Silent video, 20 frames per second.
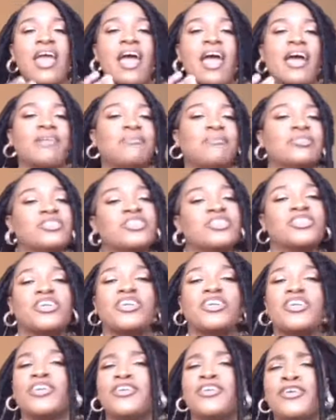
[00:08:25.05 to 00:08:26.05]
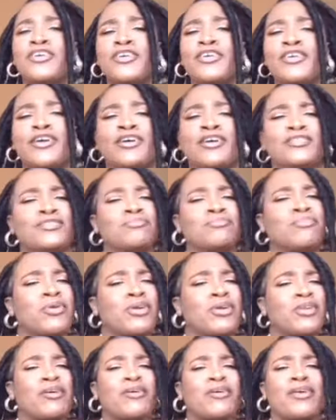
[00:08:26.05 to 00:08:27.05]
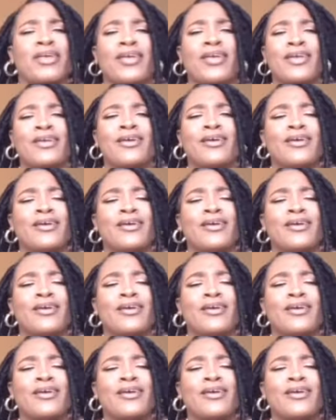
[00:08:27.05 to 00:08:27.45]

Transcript: And we're just going to learn how to braid our hair